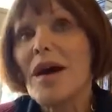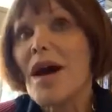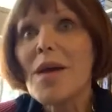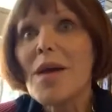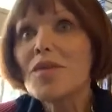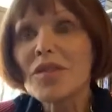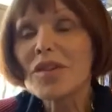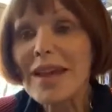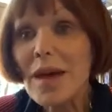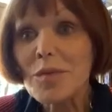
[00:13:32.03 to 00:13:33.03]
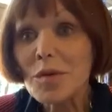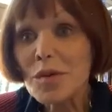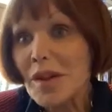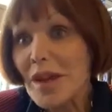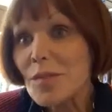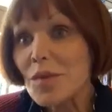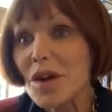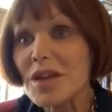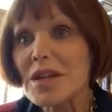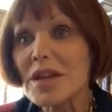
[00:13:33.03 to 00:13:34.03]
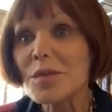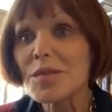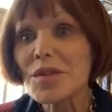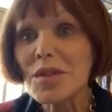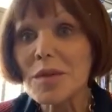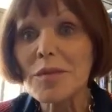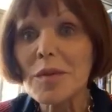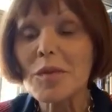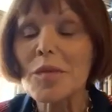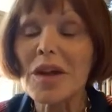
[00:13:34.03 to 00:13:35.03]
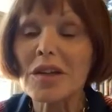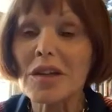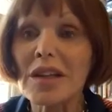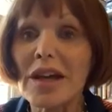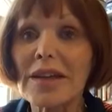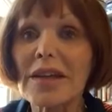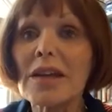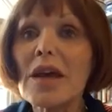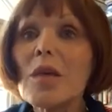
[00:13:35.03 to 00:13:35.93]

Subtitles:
I'm perfectly happy with a gay pride day, but some people might not like it.